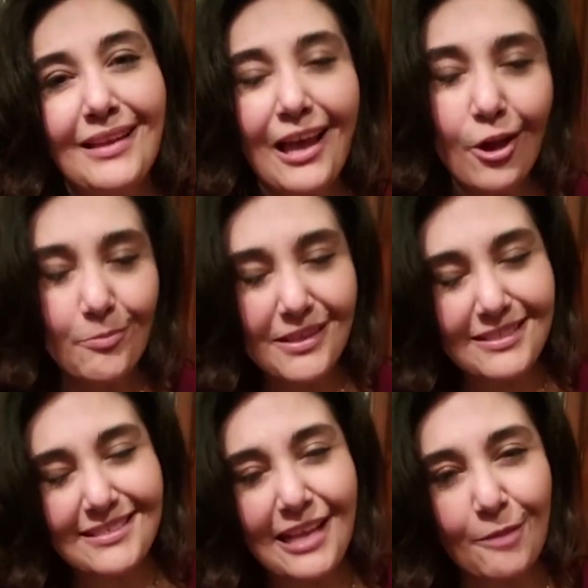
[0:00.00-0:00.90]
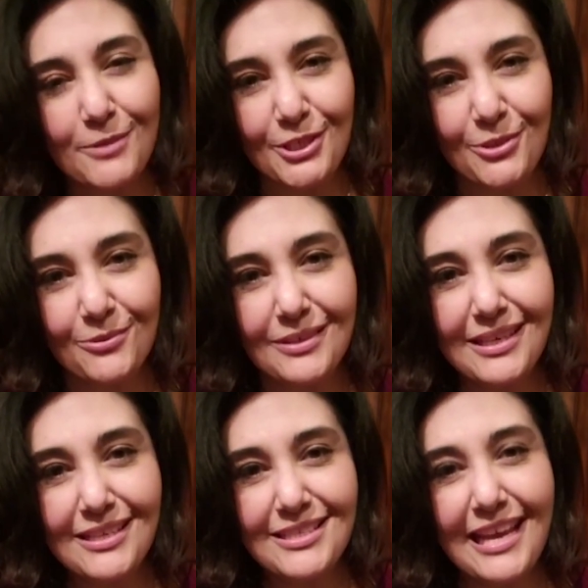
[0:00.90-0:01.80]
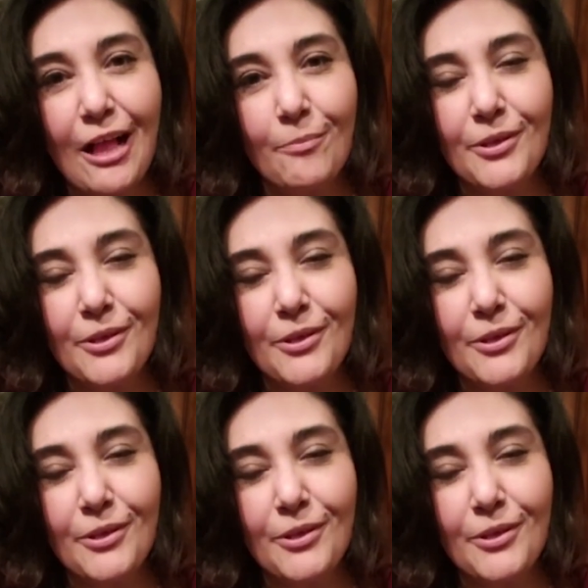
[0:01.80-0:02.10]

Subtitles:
I hope this has helped you to help